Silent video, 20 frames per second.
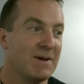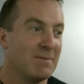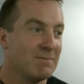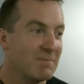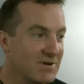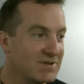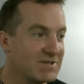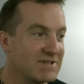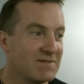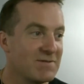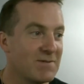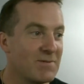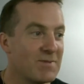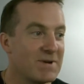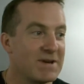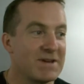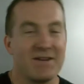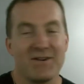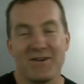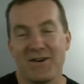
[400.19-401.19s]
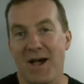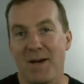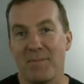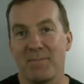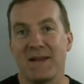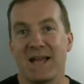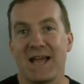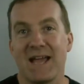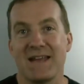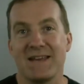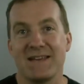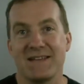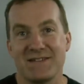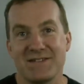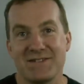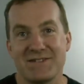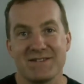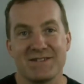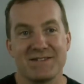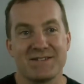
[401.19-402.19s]
Most of them they're not planned. It's
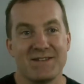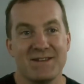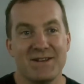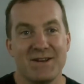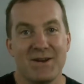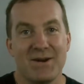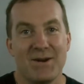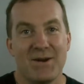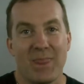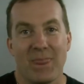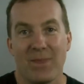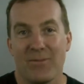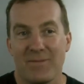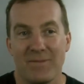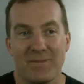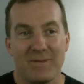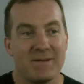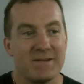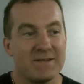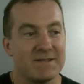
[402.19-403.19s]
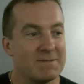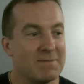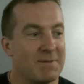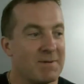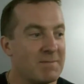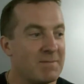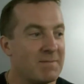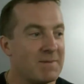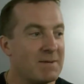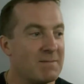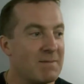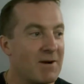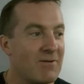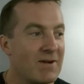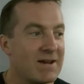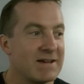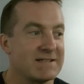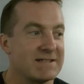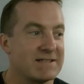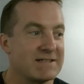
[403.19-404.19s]
just me and my
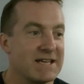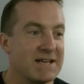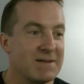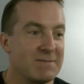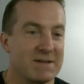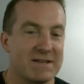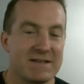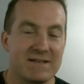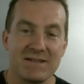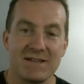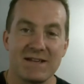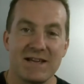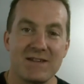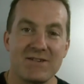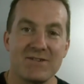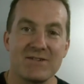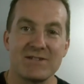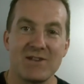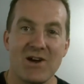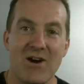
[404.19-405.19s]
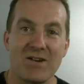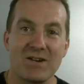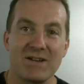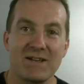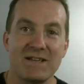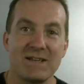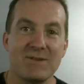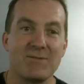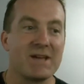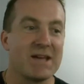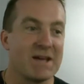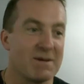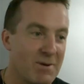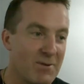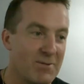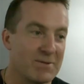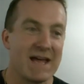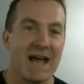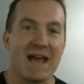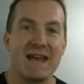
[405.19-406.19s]
racing team get together and talk, and then we come
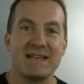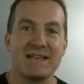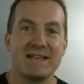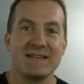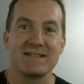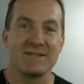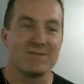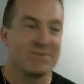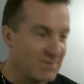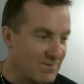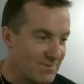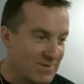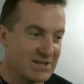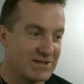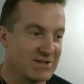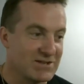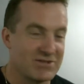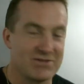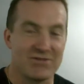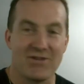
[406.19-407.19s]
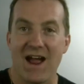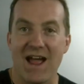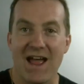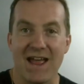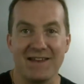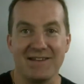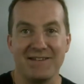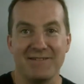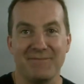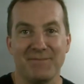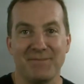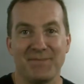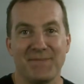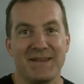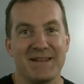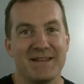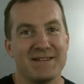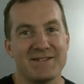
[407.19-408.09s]
up with ideas and we just try it.